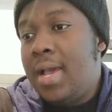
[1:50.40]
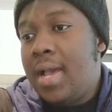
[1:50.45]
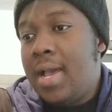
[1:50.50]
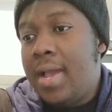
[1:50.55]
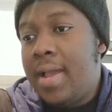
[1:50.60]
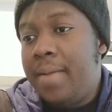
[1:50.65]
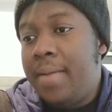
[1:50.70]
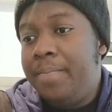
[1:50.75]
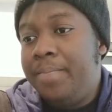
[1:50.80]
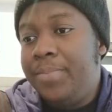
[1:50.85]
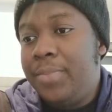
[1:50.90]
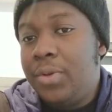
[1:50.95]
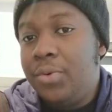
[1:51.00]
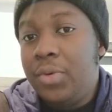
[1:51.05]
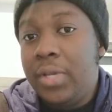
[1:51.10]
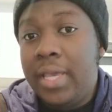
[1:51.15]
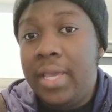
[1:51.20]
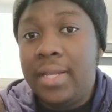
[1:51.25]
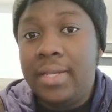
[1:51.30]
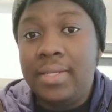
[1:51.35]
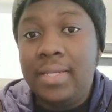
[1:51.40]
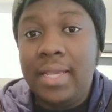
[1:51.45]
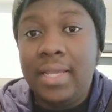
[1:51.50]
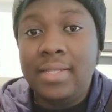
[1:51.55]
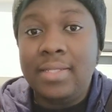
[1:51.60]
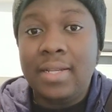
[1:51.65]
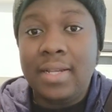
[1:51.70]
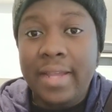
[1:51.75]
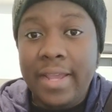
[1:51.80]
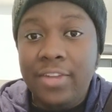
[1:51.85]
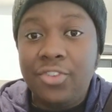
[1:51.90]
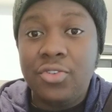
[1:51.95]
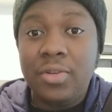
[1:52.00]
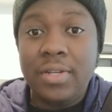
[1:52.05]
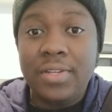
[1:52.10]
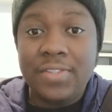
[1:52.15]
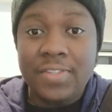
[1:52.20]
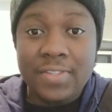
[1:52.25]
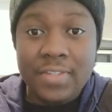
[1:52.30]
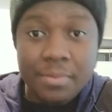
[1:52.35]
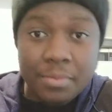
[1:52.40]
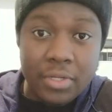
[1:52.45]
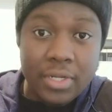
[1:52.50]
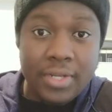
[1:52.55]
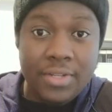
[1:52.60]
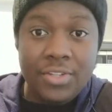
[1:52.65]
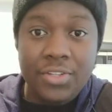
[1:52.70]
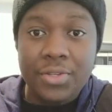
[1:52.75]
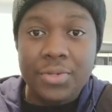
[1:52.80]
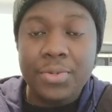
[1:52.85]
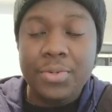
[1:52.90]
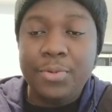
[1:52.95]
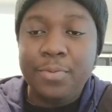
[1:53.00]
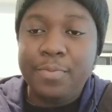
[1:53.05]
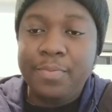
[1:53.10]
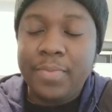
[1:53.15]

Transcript: and we can intellectually stimulate you.